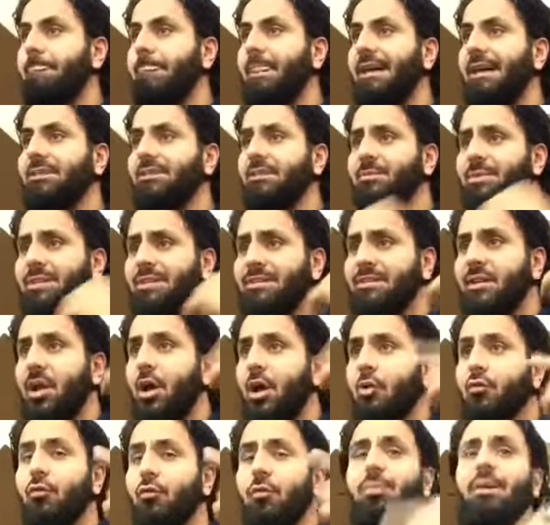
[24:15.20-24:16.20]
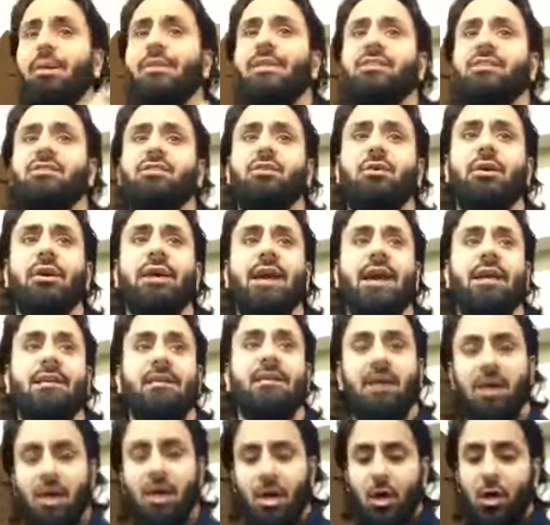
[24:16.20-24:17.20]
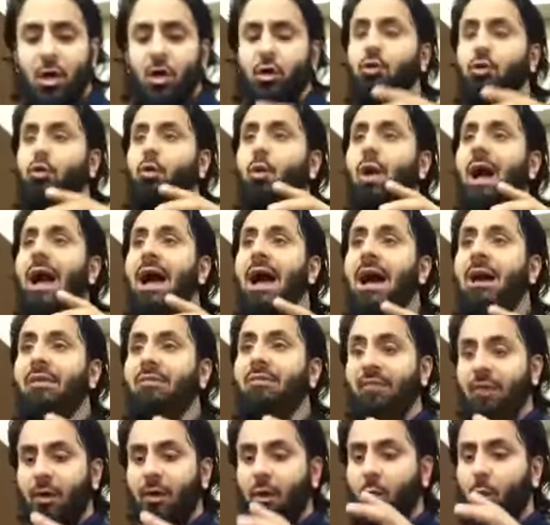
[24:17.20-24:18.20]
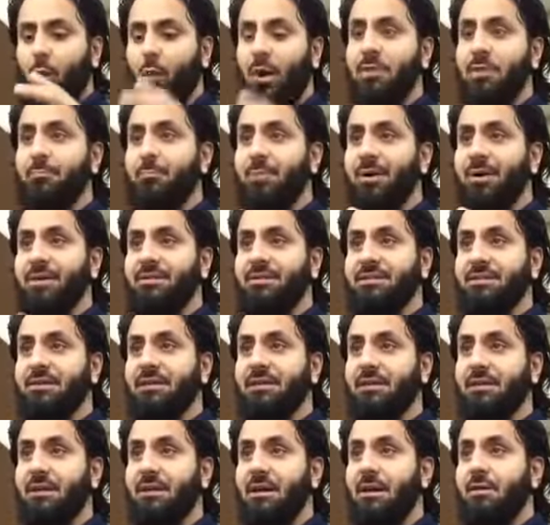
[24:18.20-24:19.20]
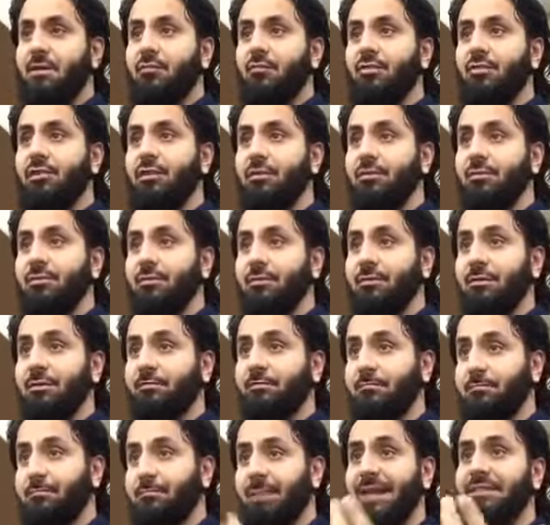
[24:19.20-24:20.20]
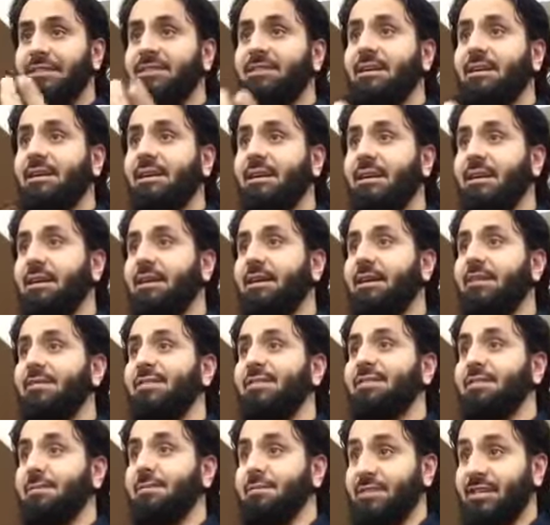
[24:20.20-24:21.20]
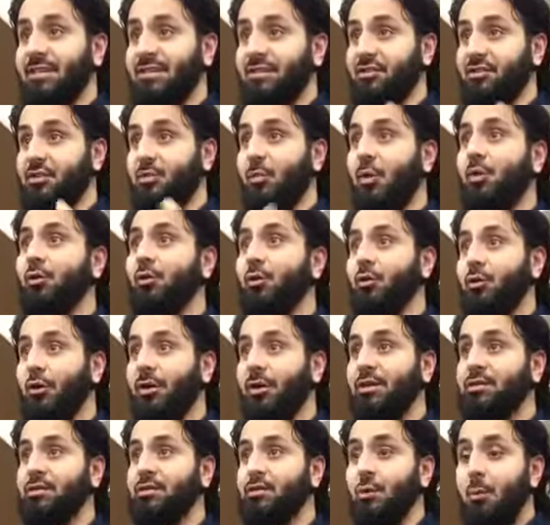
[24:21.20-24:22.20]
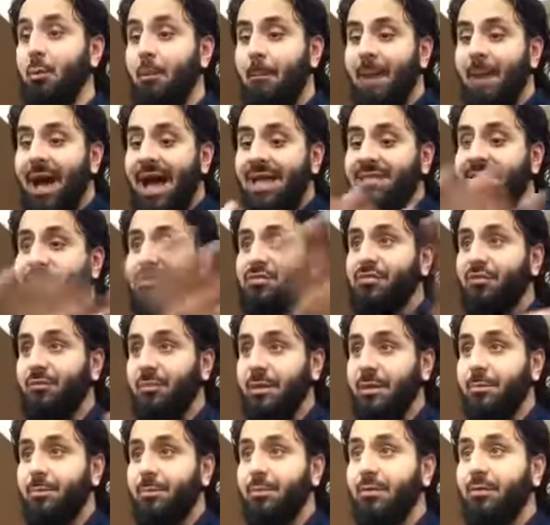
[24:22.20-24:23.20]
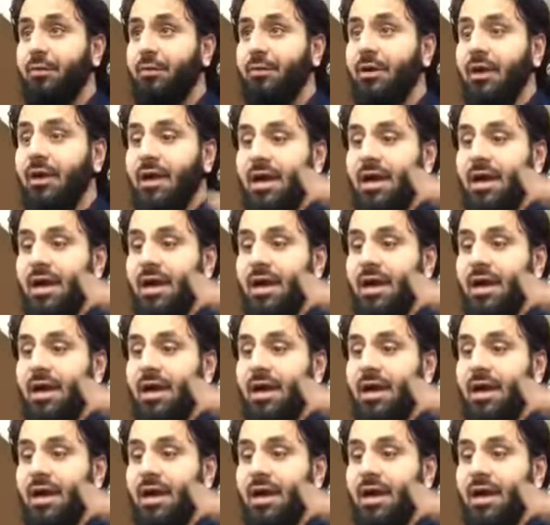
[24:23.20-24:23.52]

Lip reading: So let me just repeat that to you again. You have one person basically giving some testimonial knowledge to masses of people.